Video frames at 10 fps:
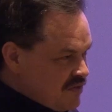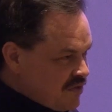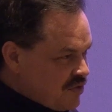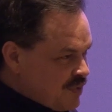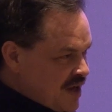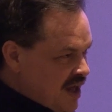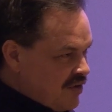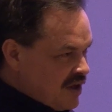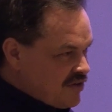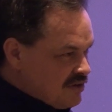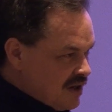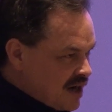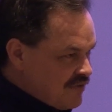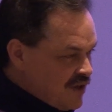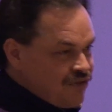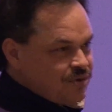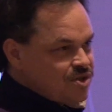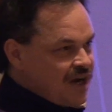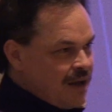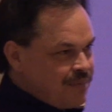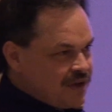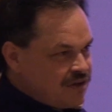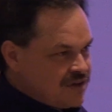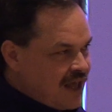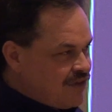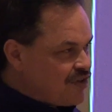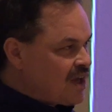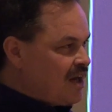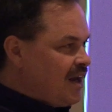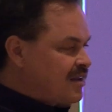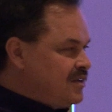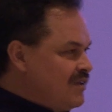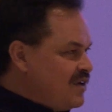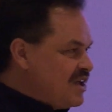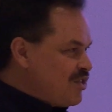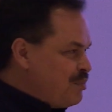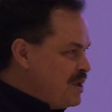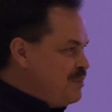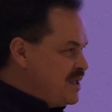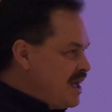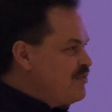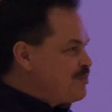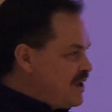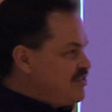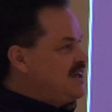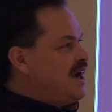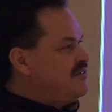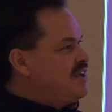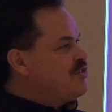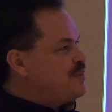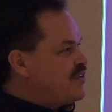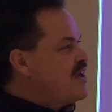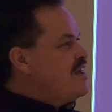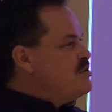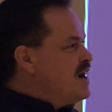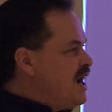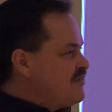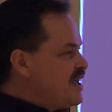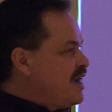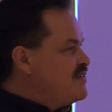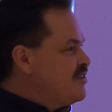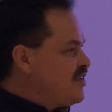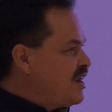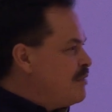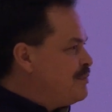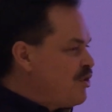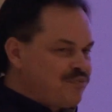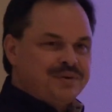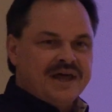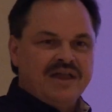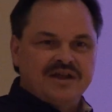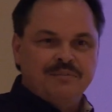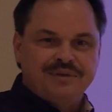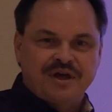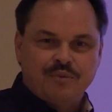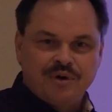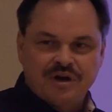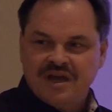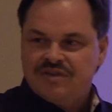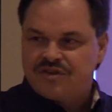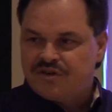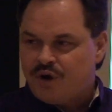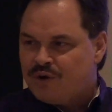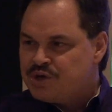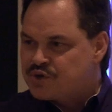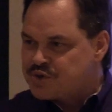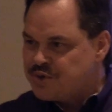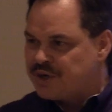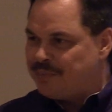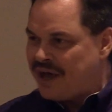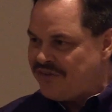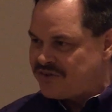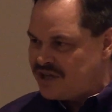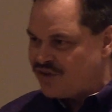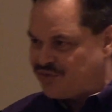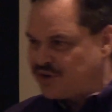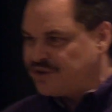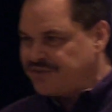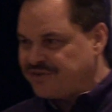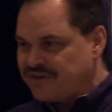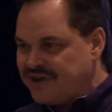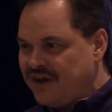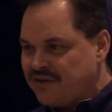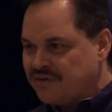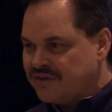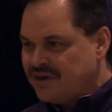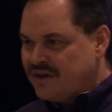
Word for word: So the reality is a lot of things which are happening today is the connectivity of the PPM space and the ITSM space. You have to have insight on both planned and unplanned work to know what your true capacity is for delivering value.